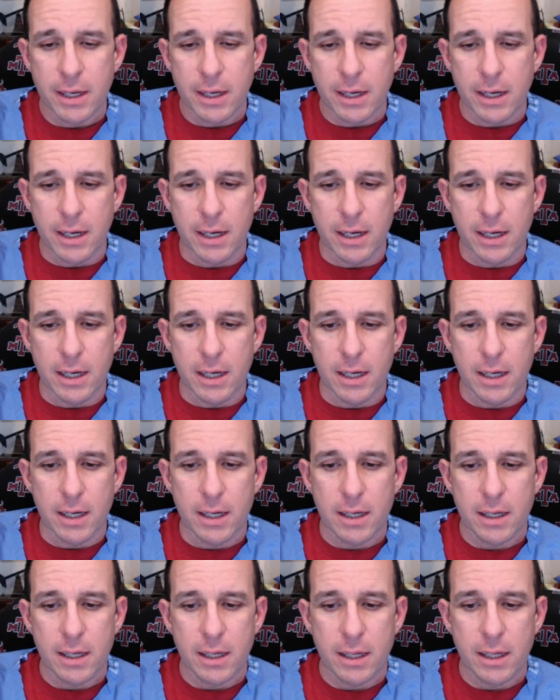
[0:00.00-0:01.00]

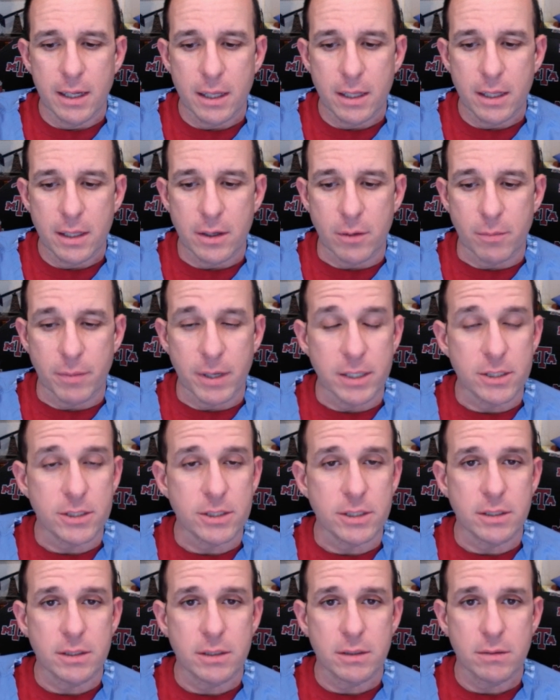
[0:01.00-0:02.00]
Your
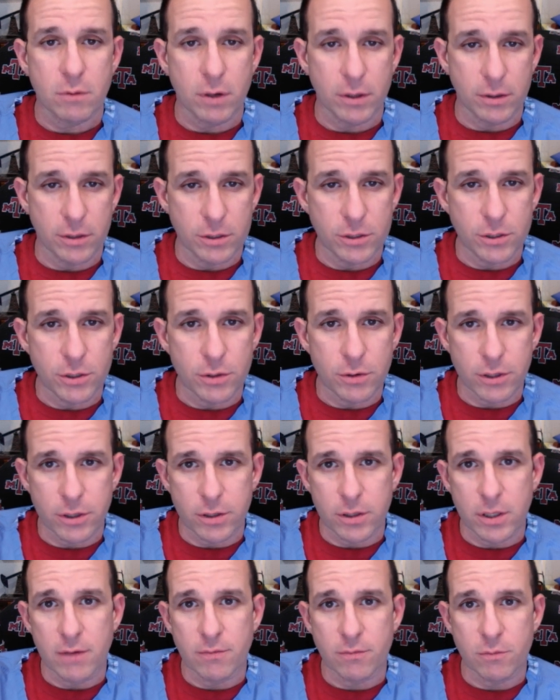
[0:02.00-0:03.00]
patient, whether it's you or your
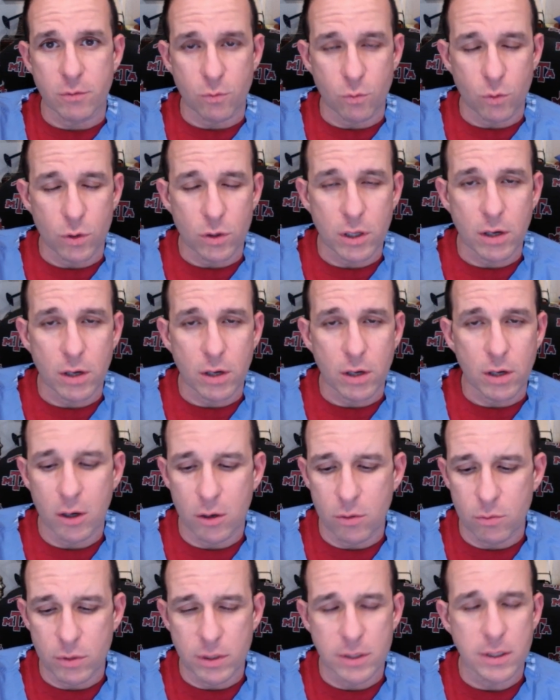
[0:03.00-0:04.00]
loved one, will go
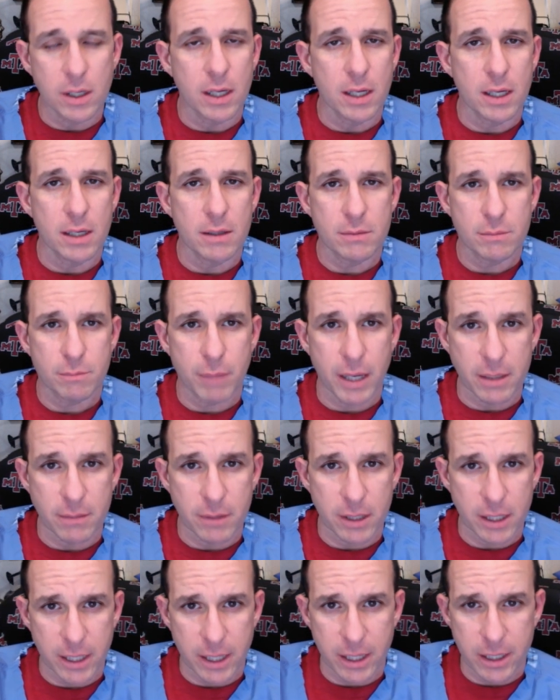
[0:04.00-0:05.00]
home with pain
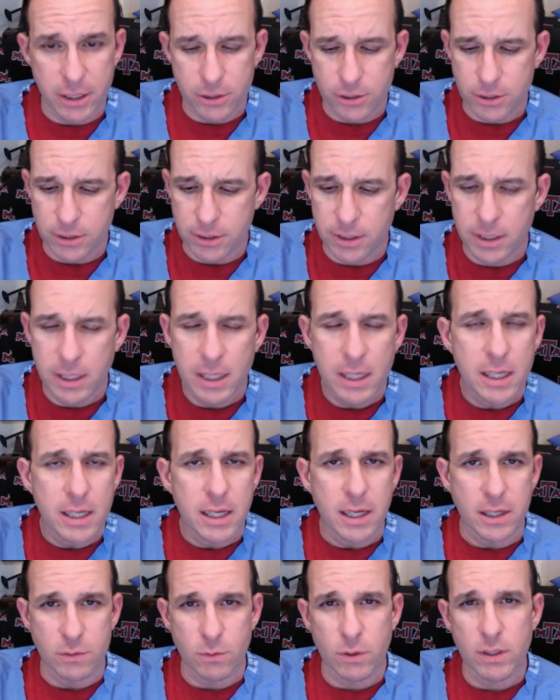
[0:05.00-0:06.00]
medication
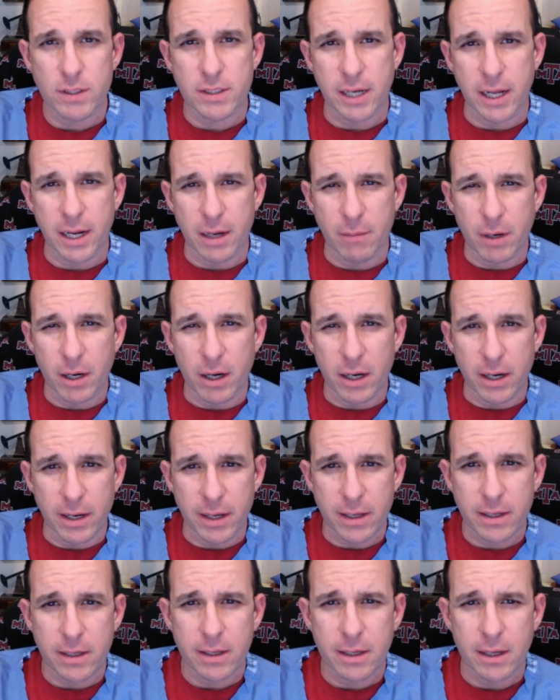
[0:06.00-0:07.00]
as well as an antibiotic.
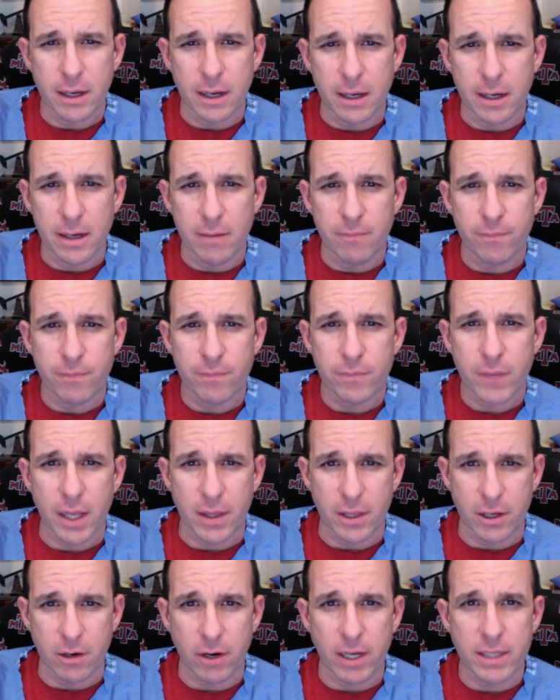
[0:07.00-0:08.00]
In
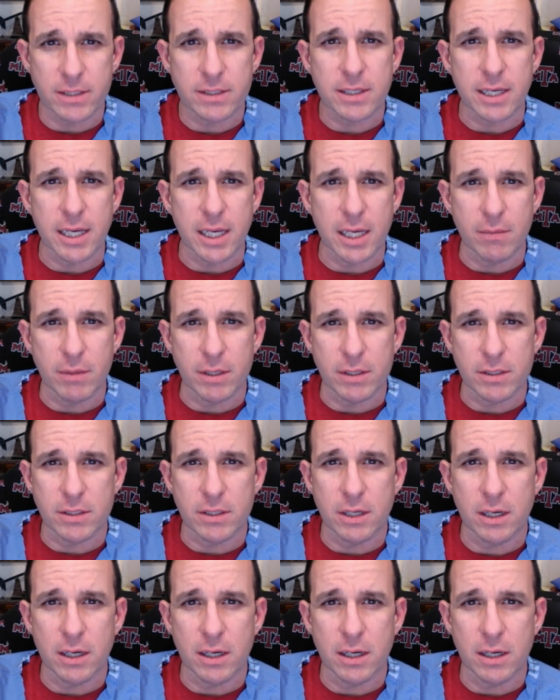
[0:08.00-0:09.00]
the grand scheme, it's
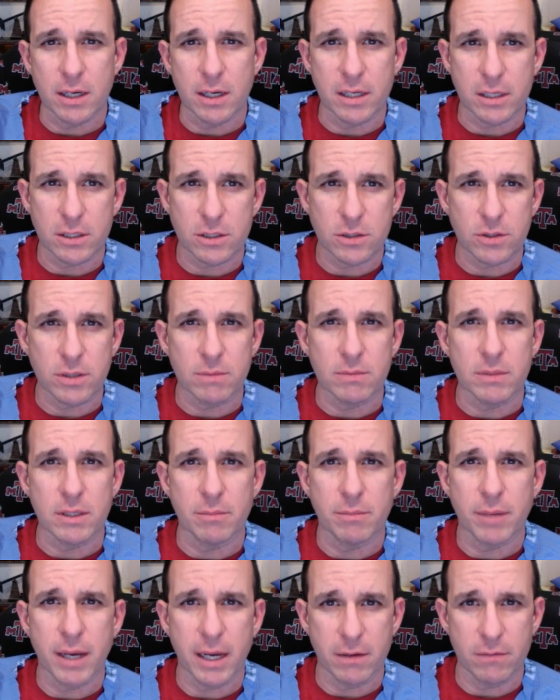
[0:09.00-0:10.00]
not an extremely
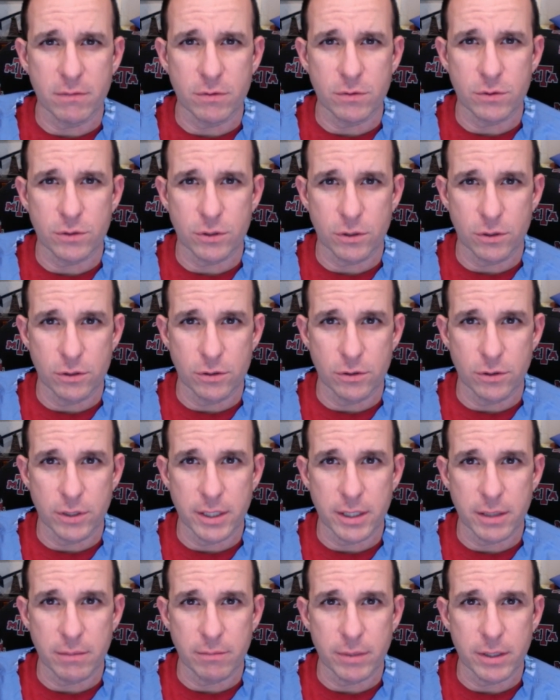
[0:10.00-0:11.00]
painful surgery
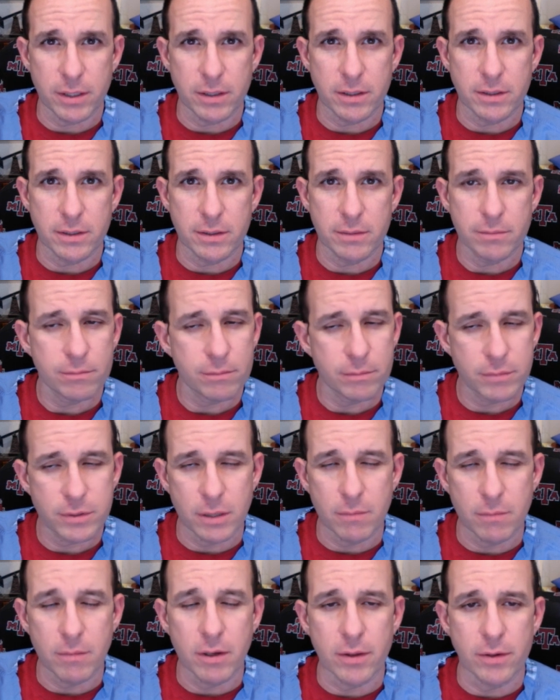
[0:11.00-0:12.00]
compared to
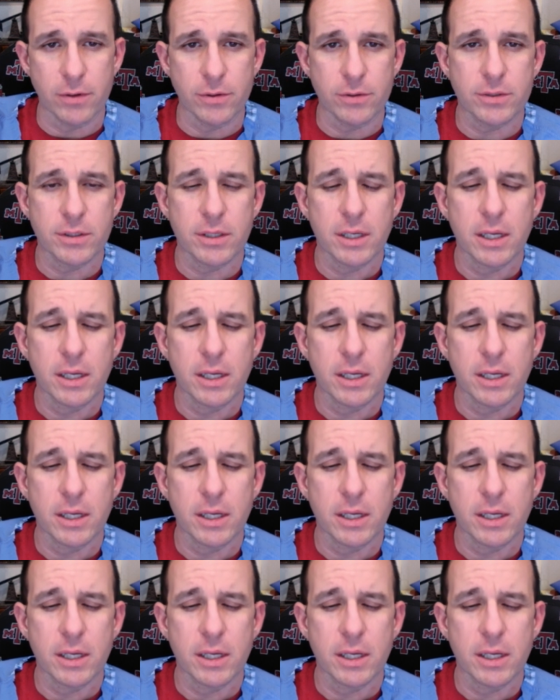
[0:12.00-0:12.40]
some others,